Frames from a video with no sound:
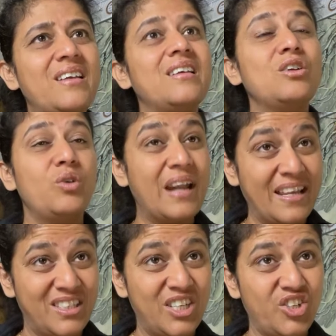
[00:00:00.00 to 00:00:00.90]
Your
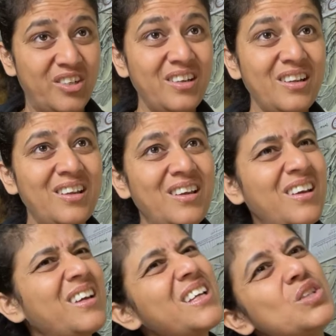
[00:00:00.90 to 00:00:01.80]
digestion
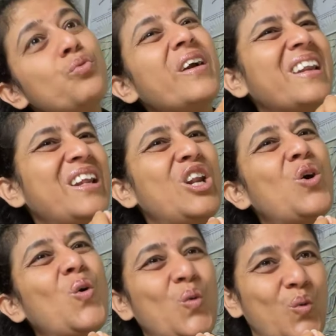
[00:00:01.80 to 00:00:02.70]
is very
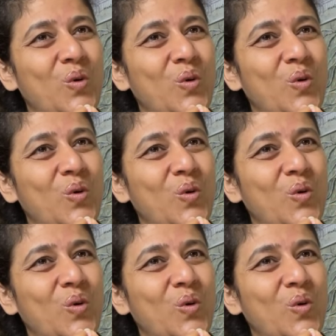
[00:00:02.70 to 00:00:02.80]
low.